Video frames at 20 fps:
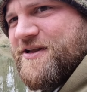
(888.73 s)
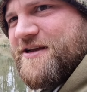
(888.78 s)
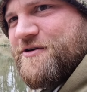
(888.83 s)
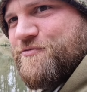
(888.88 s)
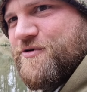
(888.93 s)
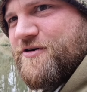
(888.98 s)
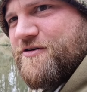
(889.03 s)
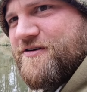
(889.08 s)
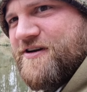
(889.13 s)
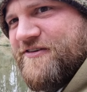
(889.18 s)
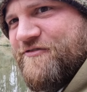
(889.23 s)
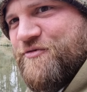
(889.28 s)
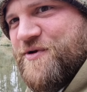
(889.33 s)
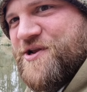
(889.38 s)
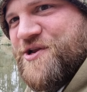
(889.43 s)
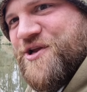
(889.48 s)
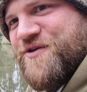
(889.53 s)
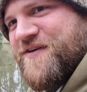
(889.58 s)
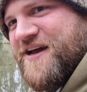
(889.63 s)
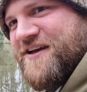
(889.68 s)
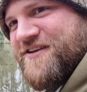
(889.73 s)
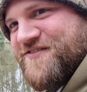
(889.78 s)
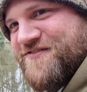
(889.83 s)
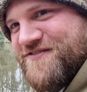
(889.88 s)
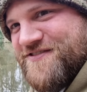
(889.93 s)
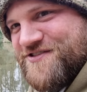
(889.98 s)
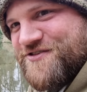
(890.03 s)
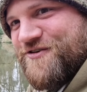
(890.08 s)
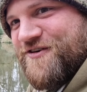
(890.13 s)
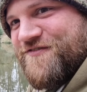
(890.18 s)
were like, well, if we knew that
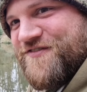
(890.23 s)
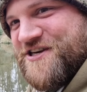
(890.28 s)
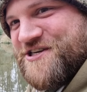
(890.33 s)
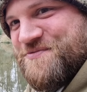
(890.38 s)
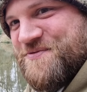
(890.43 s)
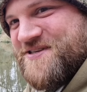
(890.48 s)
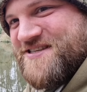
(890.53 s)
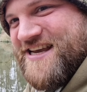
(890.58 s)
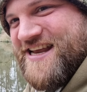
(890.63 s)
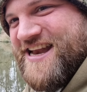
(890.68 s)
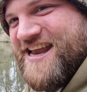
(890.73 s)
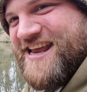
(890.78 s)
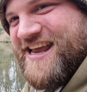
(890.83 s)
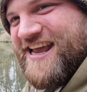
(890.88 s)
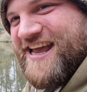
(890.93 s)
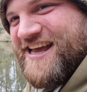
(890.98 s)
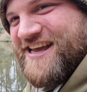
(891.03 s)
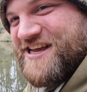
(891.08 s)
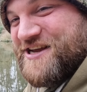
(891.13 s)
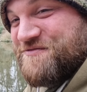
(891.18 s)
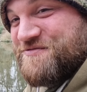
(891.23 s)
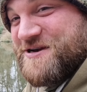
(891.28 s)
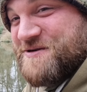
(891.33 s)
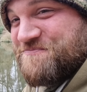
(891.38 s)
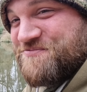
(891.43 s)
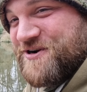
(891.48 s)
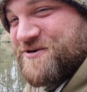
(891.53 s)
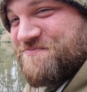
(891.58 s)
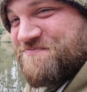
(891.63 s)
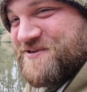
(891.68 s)
sort of fish was in here, we
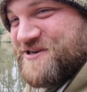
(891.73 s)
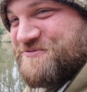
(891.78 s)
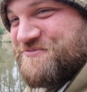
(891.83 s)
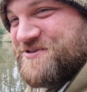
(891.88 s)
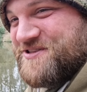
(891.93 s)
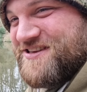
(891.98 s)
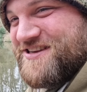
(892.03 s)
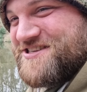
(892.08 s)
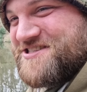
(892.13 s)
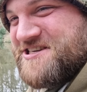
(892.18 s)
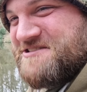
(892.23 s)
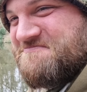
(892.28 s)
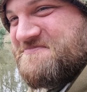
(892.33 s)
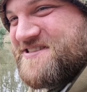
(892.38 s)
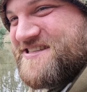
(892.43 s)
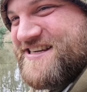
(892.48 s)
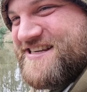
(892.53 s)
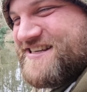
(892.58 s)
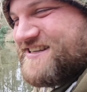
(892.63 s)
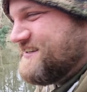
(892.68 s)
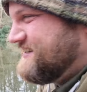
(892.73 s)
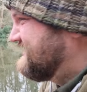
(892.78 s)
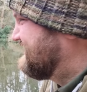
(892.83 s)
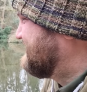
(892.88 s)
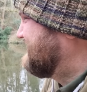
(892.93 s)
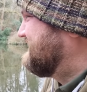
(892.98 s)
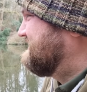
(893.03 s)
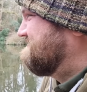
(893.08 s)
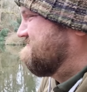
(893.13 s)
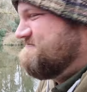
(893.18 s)
probably wouldn't have jumped in.
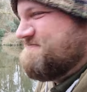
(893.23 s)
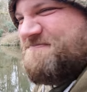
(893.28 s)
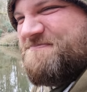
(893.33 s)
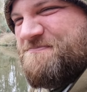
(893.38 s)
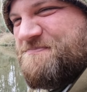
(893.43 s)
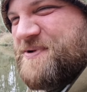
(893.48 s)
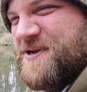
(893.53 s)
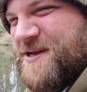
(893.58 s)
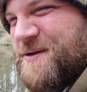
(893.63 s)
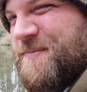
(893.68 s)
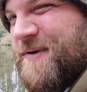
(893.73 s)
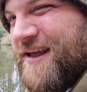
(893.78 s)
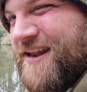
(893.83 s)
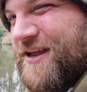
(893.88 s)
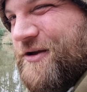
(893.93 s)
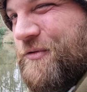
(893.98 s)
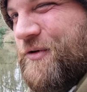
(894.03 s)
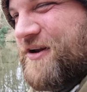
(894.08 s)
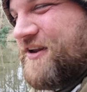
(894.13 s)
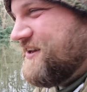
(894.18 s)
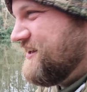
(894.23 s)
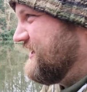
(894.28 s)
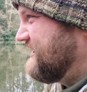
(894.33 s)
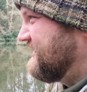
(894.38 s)
But I bet they would have